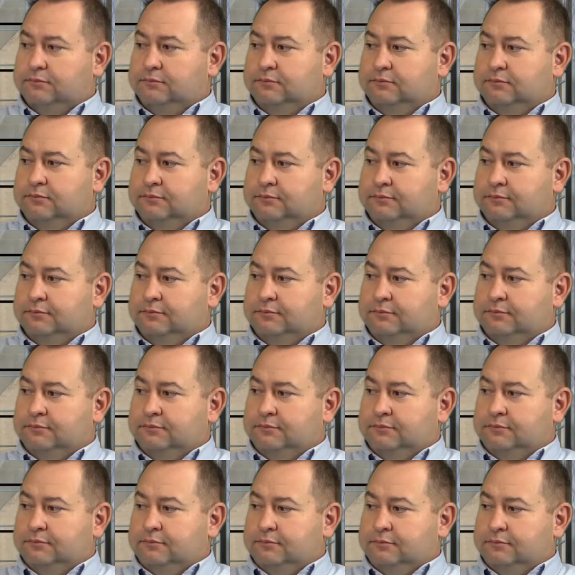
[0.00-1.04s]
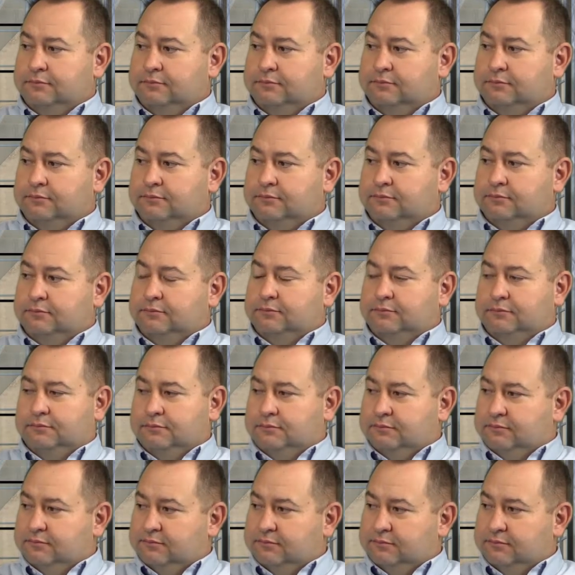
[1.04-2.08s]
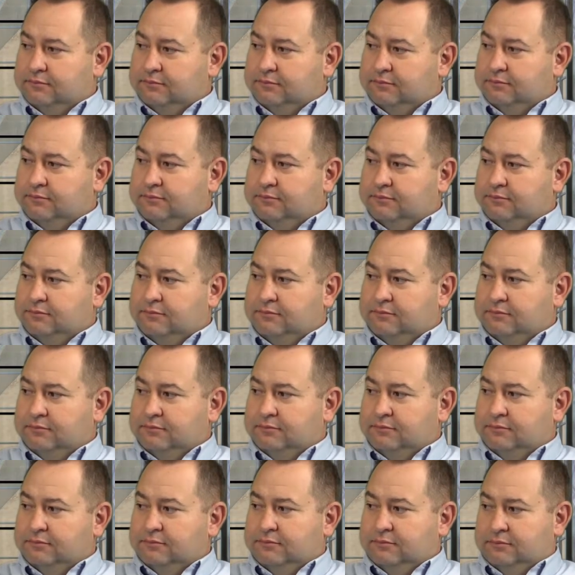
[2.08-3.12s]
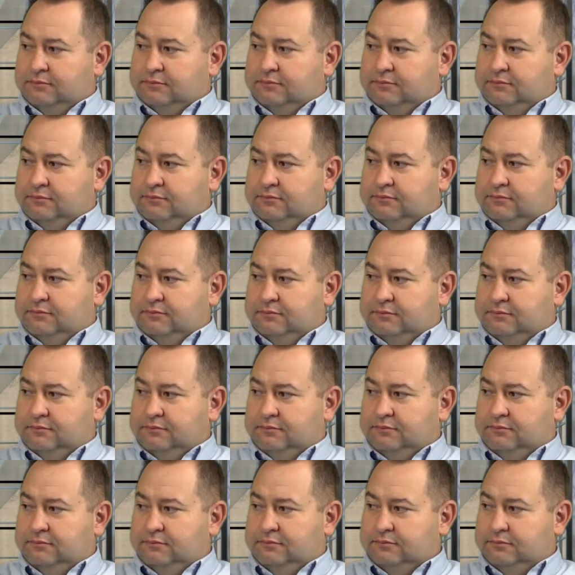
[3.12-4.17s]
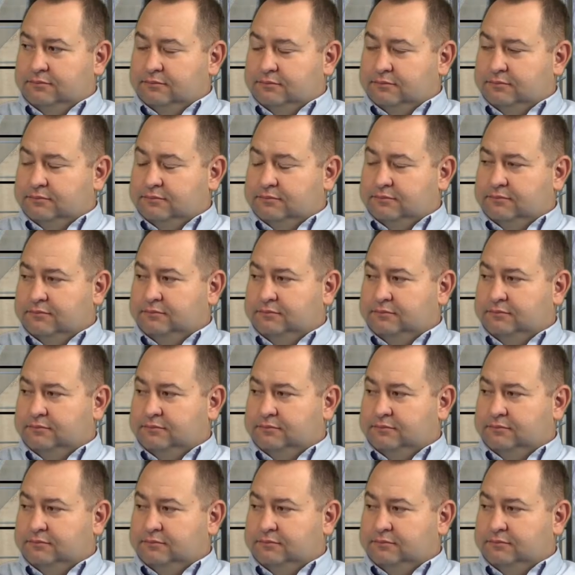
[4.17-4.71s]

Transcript: The person shown says nothing.